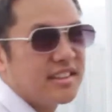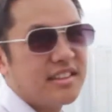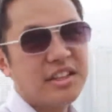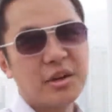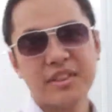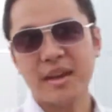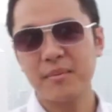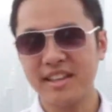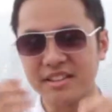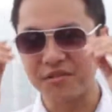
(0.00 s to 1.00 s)
you know what that
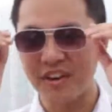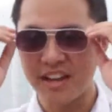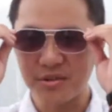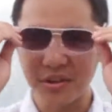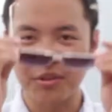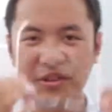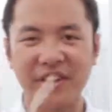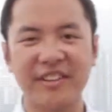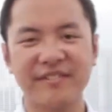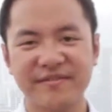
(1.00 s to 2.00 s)
means for Android
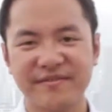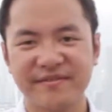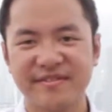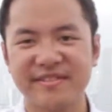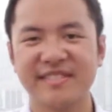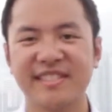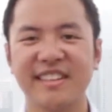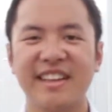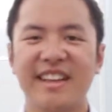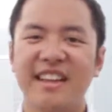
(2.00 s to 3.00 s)
Authority.
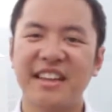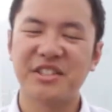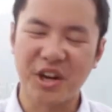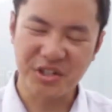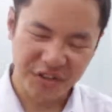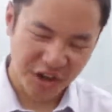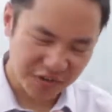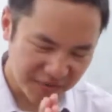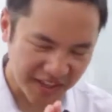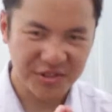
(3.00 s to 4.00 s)
It's Joshua Vergara
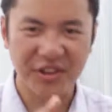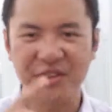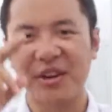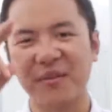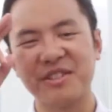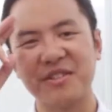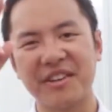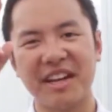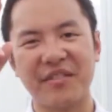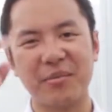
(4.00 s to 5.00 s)
from Android Authority. What's going
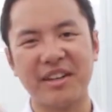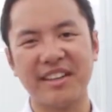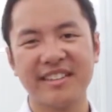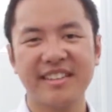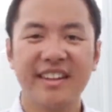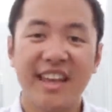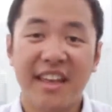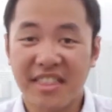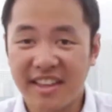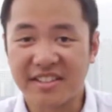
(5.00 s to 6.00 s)
on, everybody?
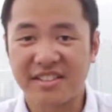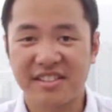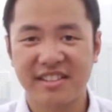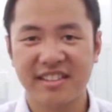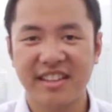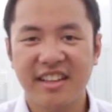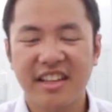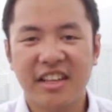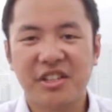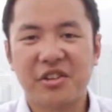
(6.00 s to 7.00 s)
And this
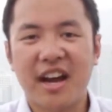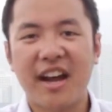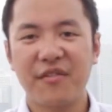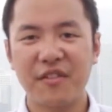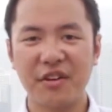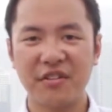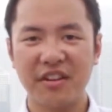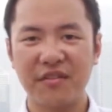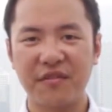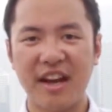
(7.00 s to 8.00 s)
is your iPhone
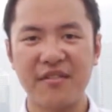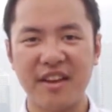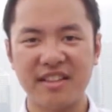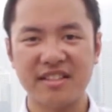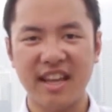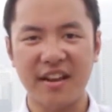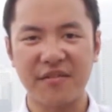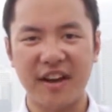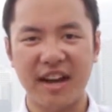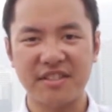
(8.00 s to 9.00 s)
5S and
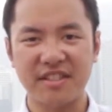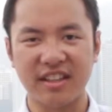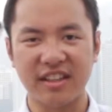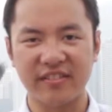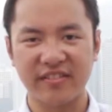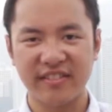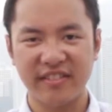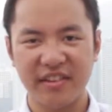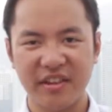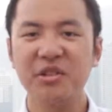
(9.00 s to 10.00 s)
5C
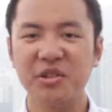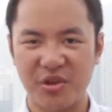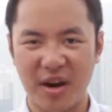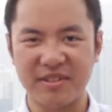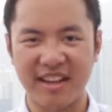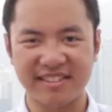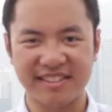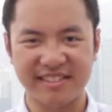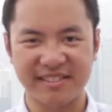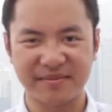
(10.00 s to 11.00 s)
drop test.